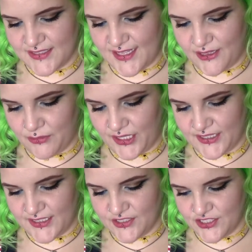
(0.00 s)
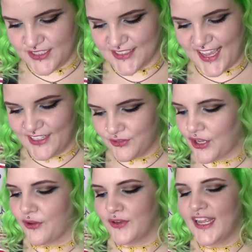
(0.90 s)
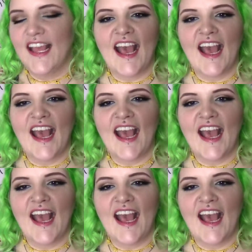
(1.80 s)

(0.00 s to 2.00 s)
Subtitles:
celebrated as she is. I don't know.